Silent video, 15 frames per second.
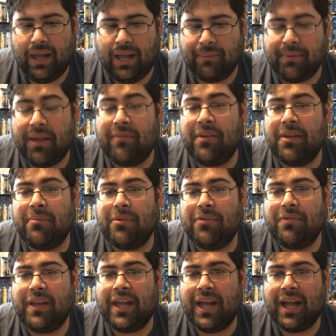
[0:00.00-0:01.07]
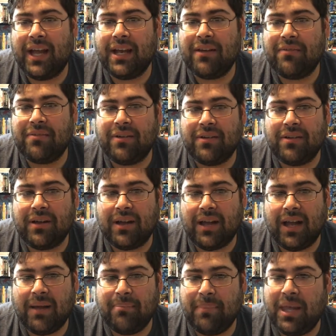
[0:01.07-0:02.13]
I'm giving the movie kind of a
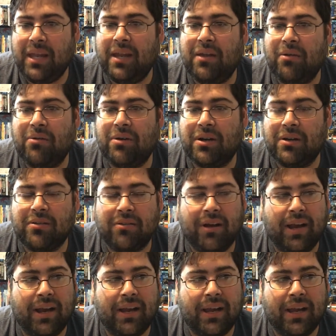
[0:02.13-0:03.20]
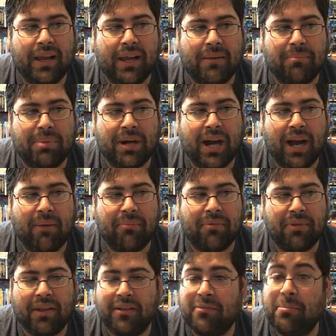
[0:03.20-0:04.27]
mediocre rating, and perhaps
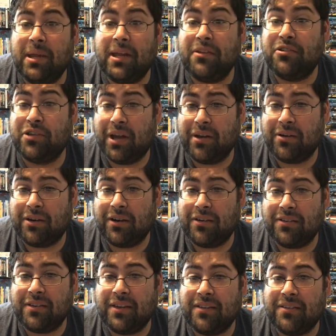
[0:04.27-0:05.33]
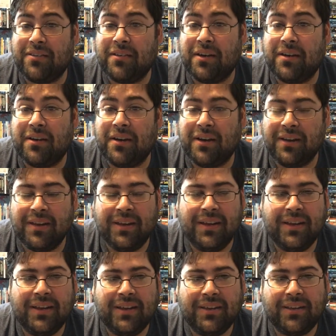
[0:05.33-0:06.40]
that's being generous considering
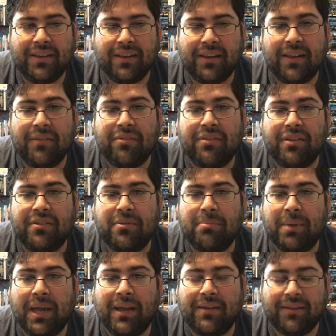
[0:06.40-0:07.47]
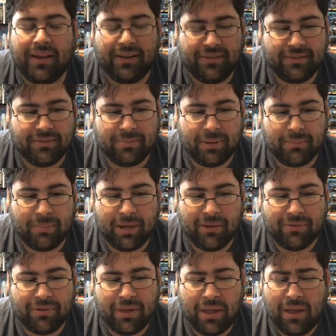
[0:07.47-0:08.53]
that it left such a bad taste in my
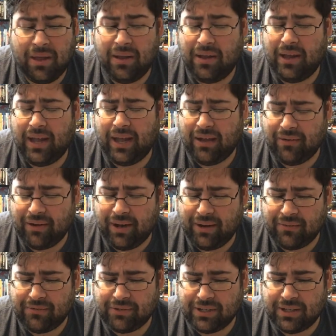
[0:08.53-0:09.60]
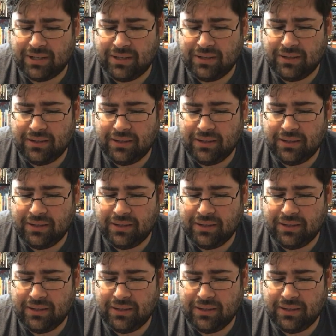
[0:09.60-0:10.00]
mouth. However,